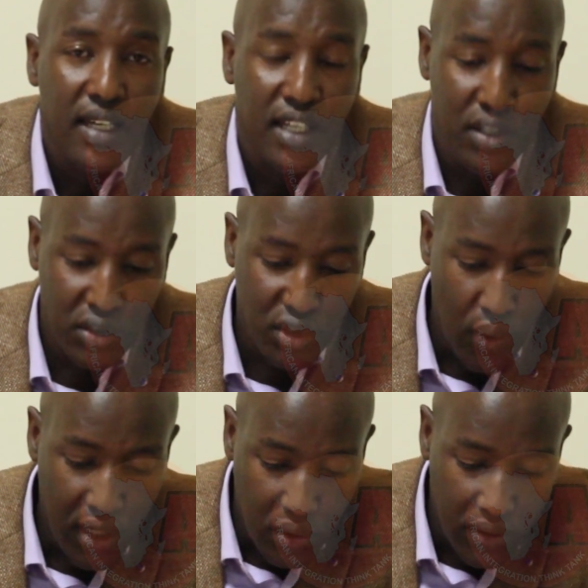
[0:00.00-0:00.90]
He also
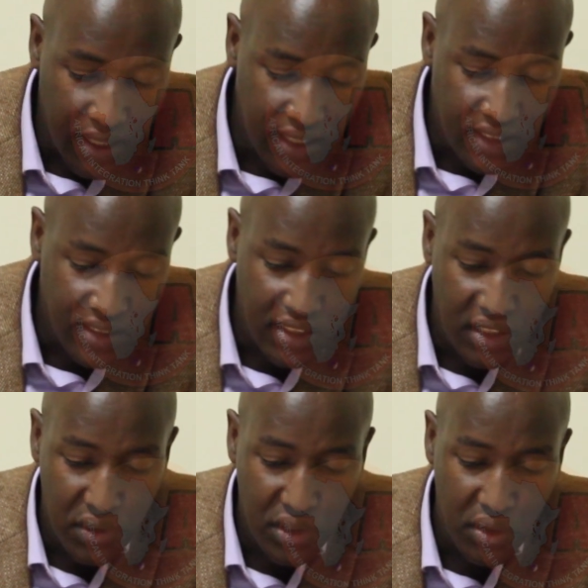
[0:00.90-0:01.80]
worked on the
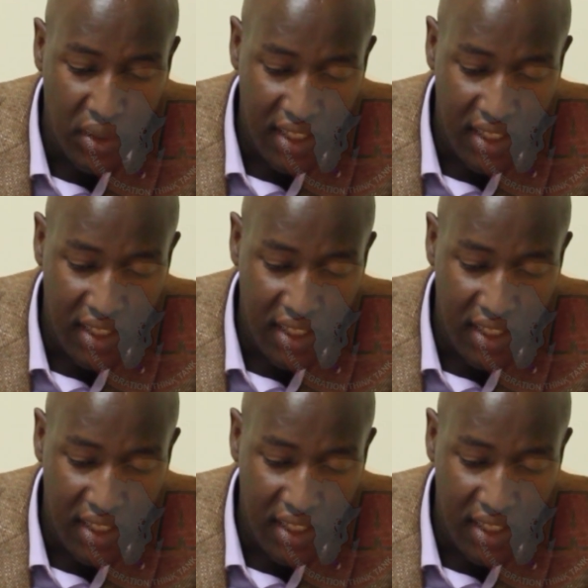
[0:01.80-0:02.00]
ESC regional